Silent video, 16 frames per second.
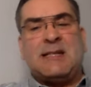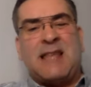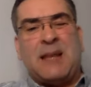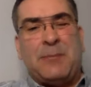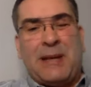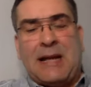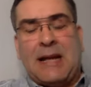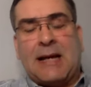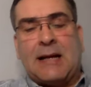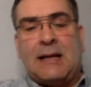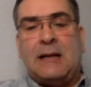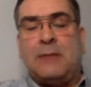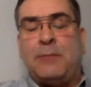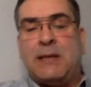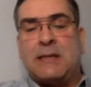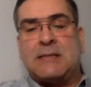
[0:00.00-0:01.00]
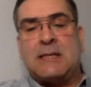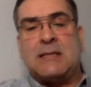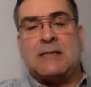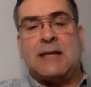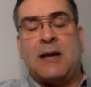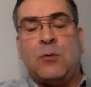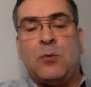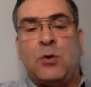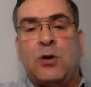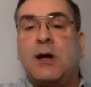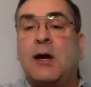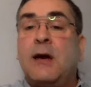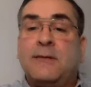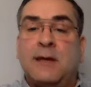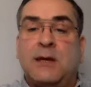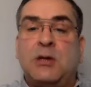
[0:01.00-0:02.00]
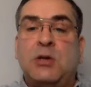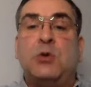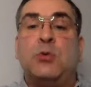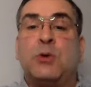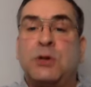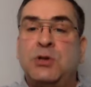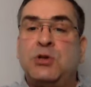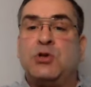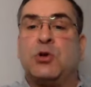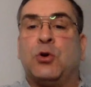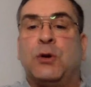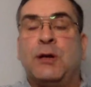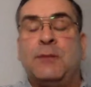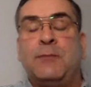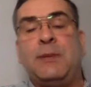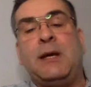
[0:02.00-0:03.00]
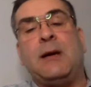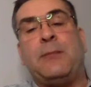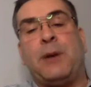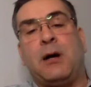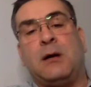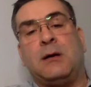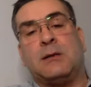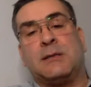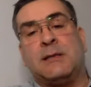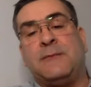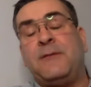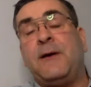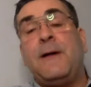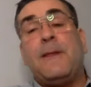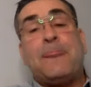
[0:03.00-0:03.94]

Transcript: There'll be like a little business network that you can join and be a part of.